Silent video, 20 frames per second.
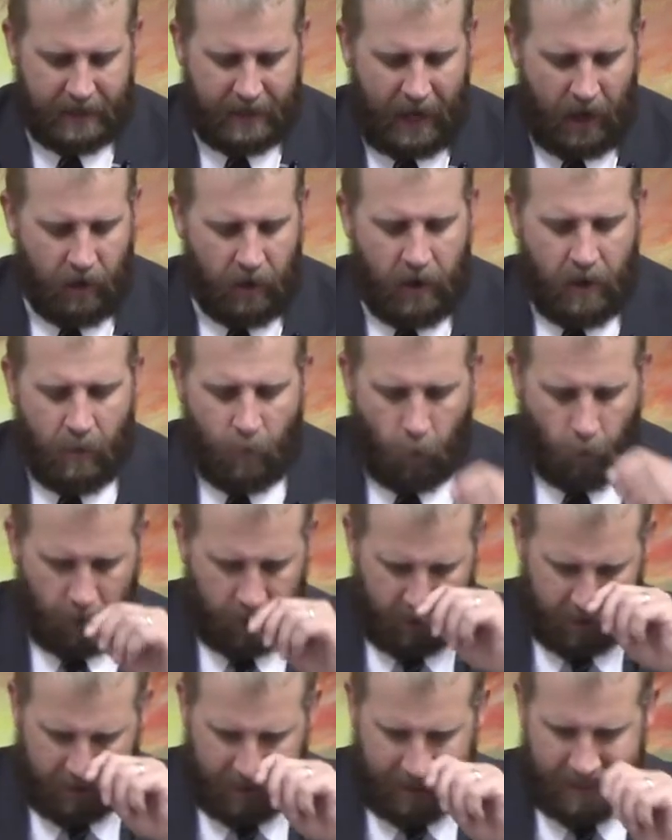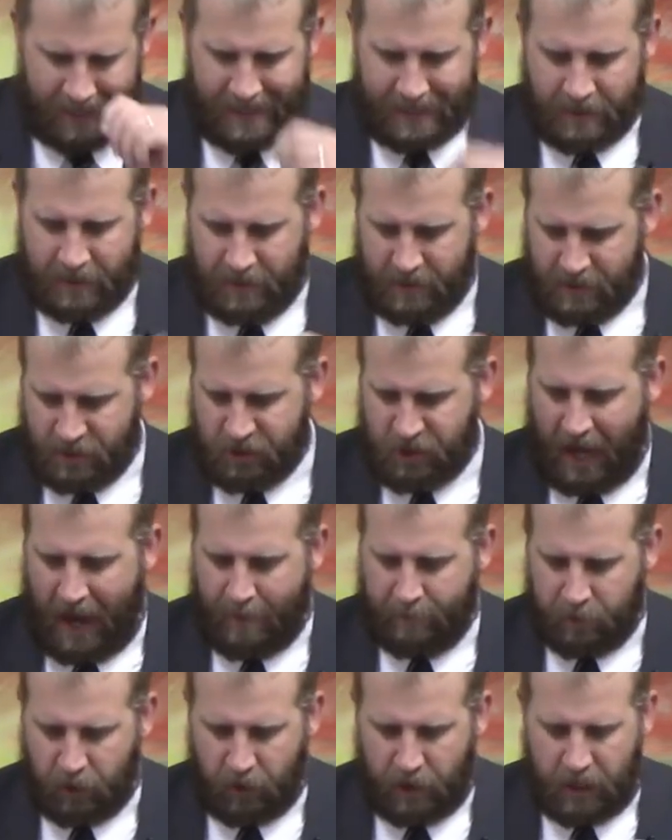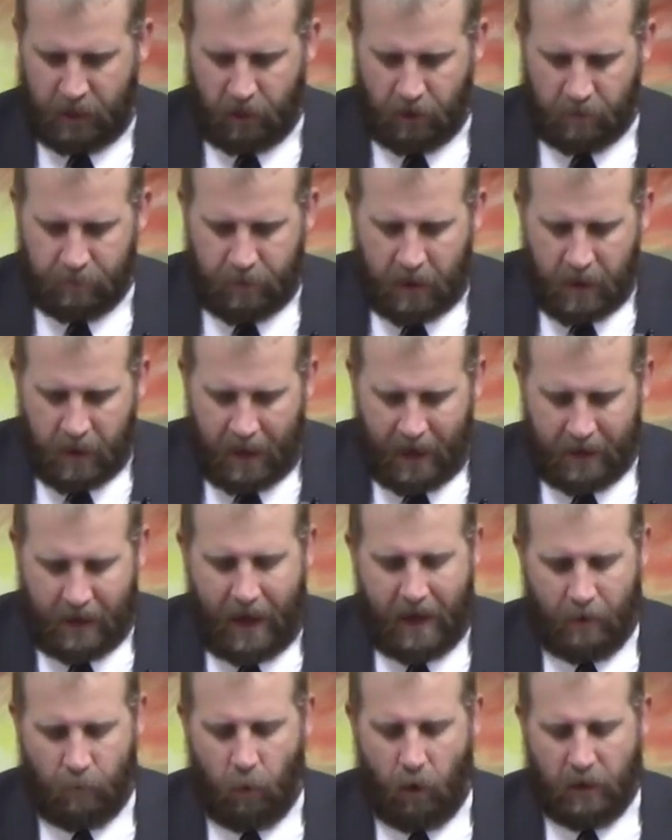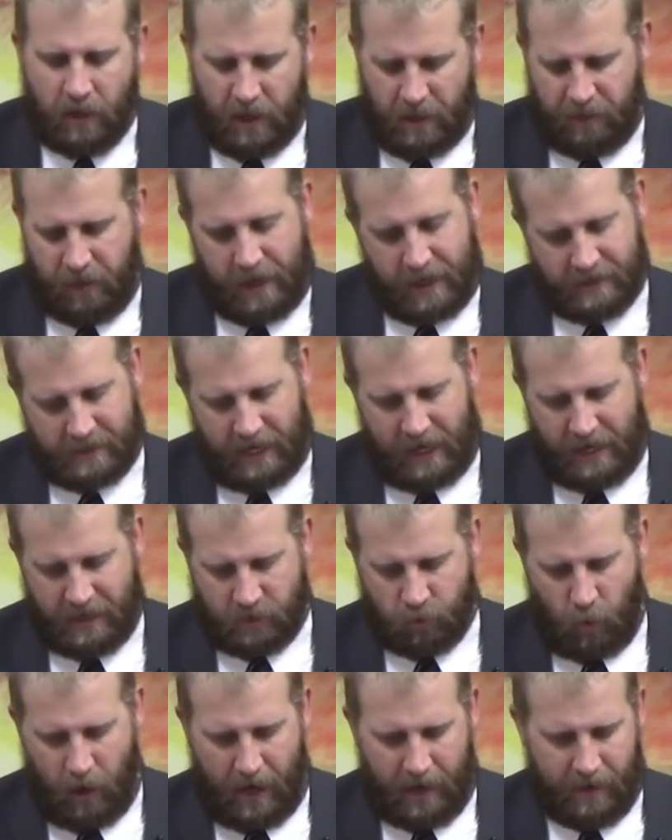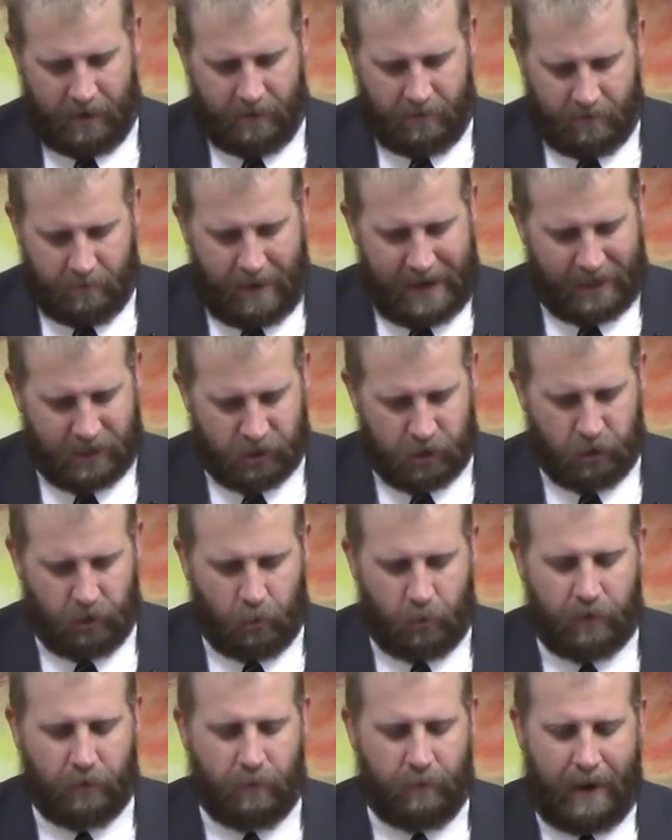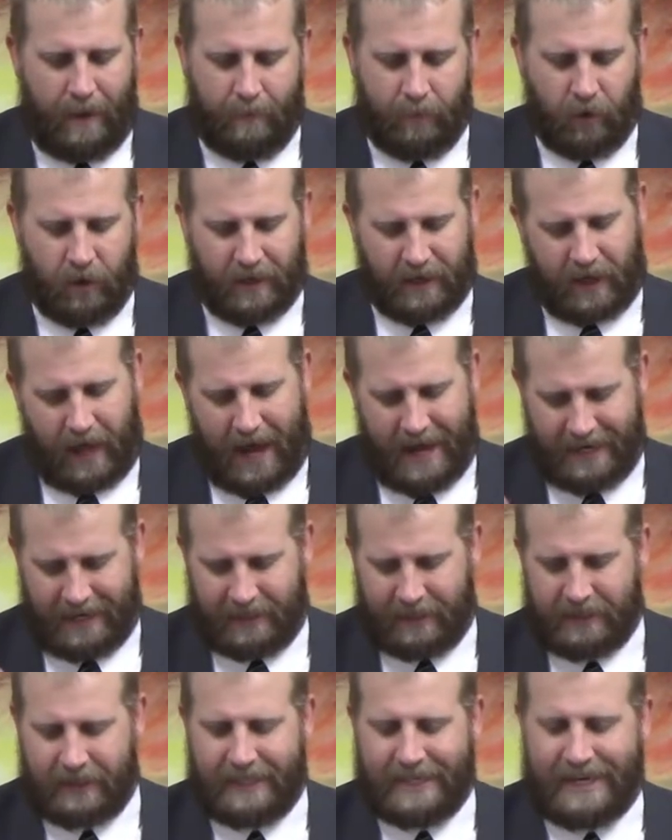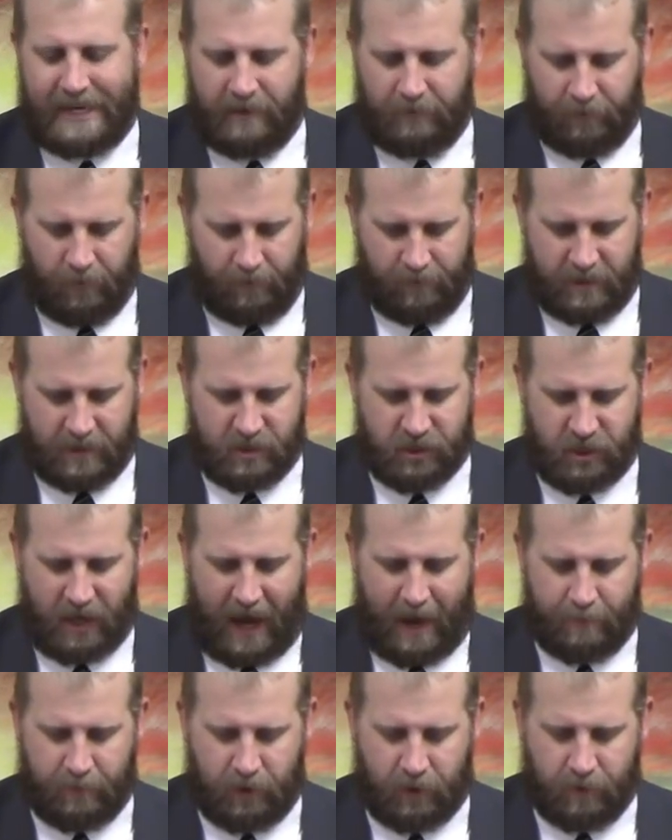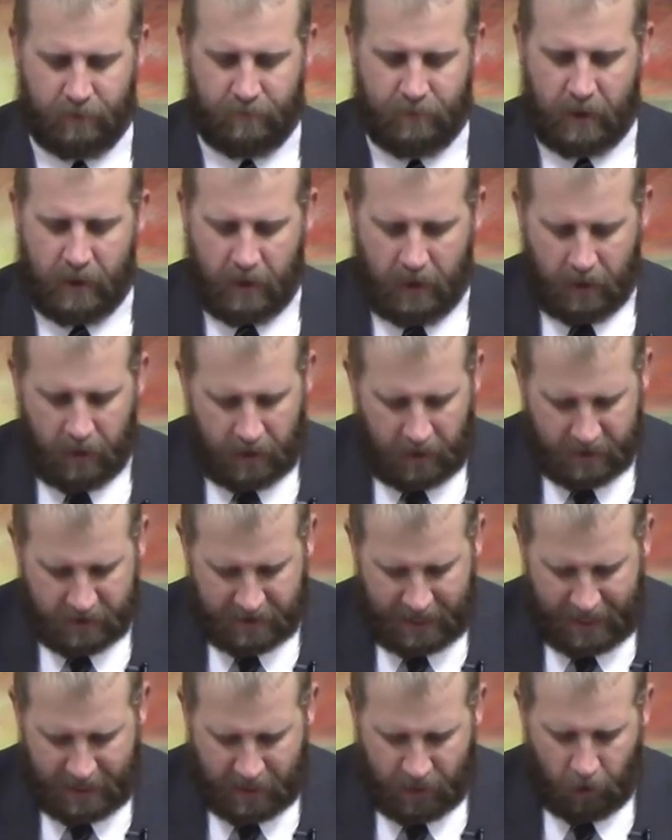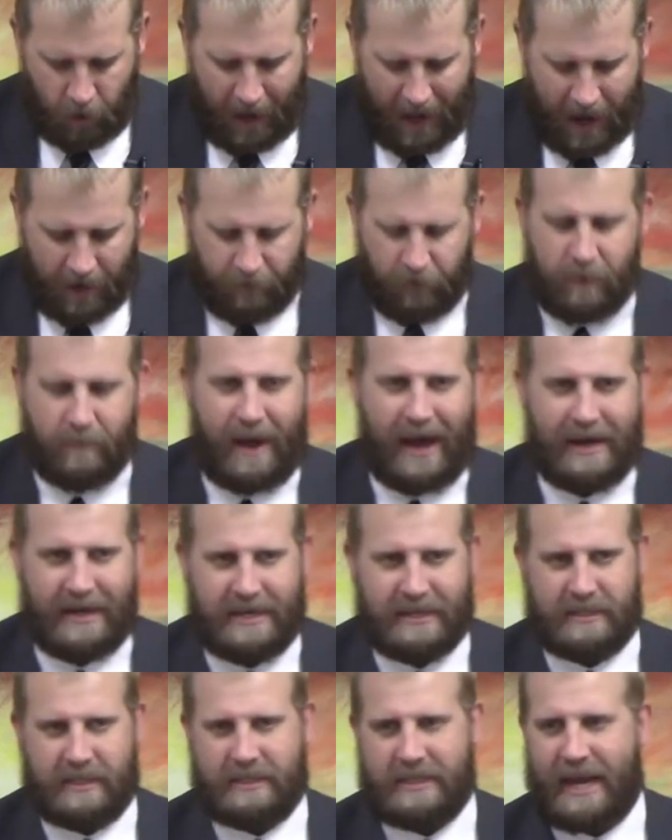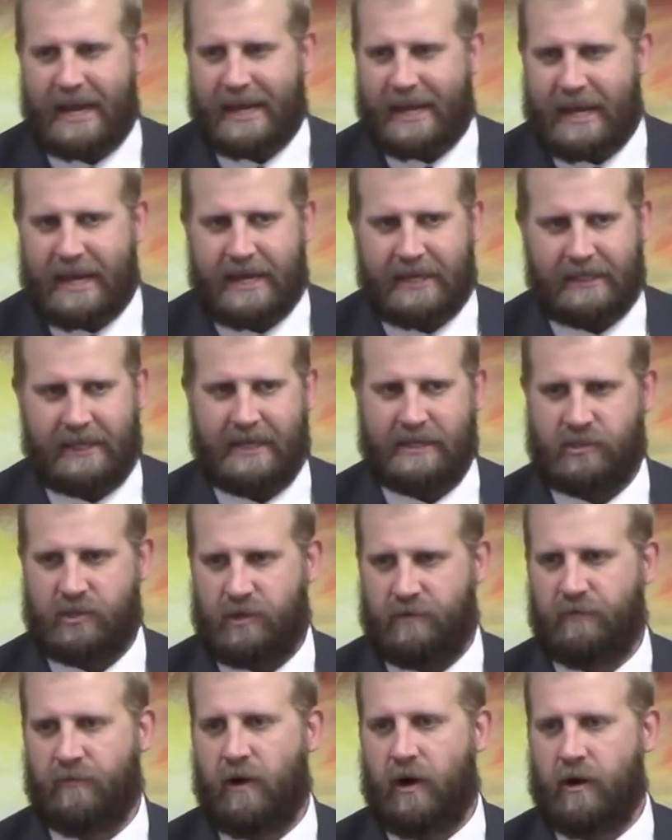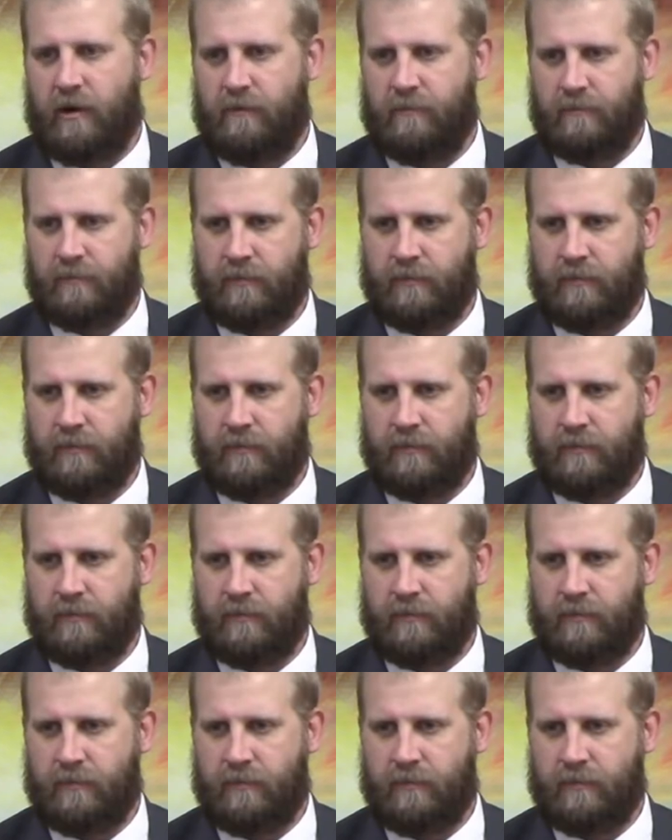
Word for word: Now, we're going to get into this chapter here, and one of the things I just want to make sure that we remember and kind of glean from this chapter is that, you know, every man needs to take heed lest you fall.